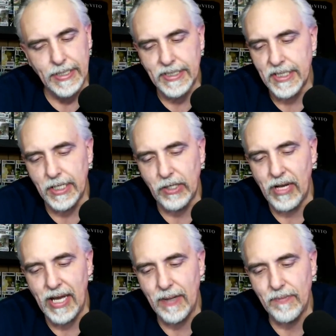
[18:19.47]
I think his
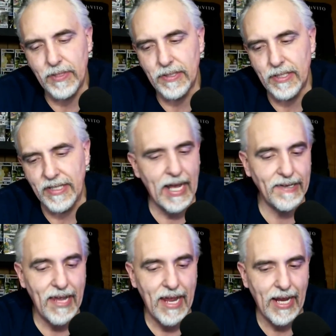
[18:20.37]
son grabbed the
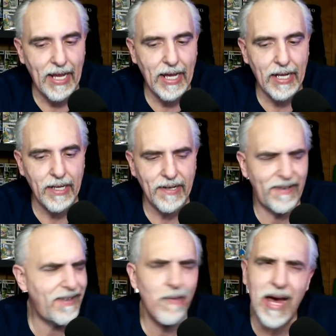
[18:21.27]
dad's hand,
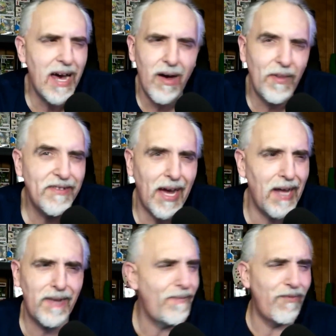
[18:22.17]
and somehow the
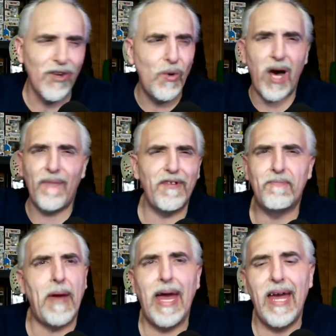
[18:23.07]
dialect flew off
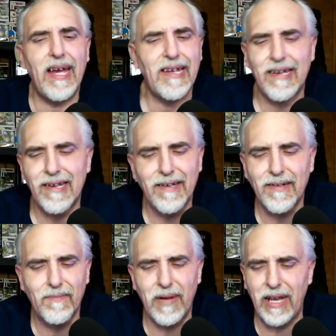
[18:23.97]
his back
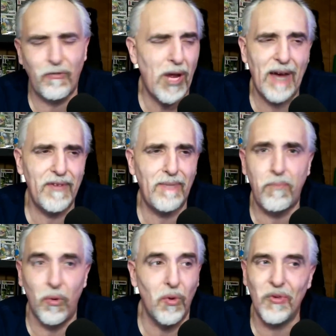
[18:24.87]
by
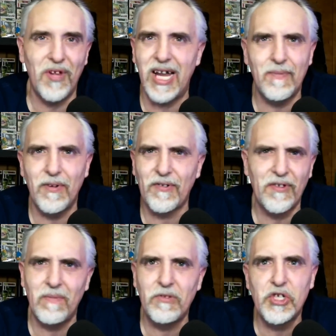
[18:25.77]
gravity pulling on him
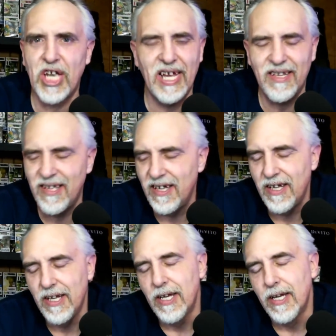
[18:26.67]
or some shit.
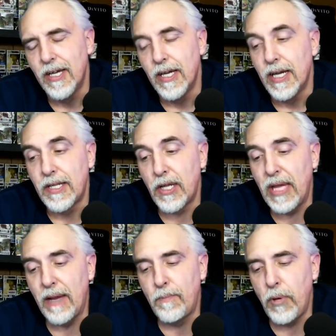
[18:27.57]

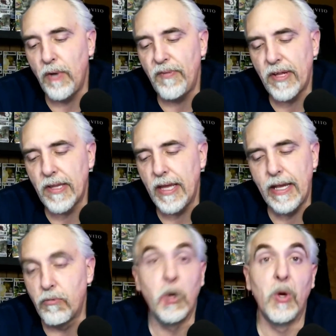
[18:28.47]
So they
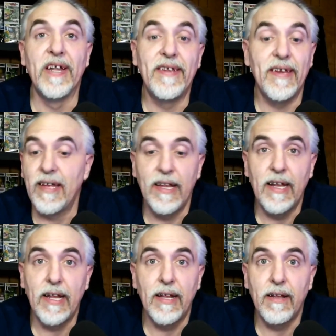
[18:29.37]
perfectly ruined
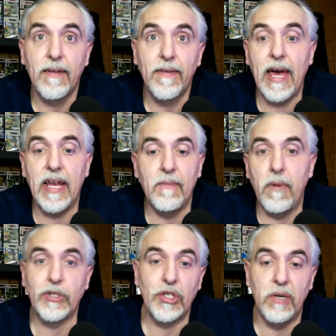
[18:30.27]
that
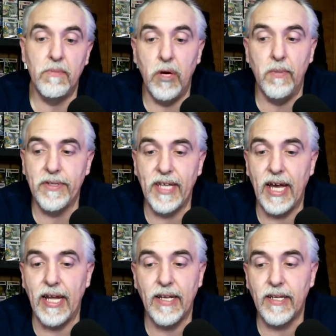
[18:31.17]
emotional
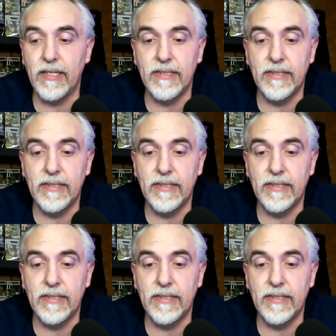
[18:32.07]
moment that,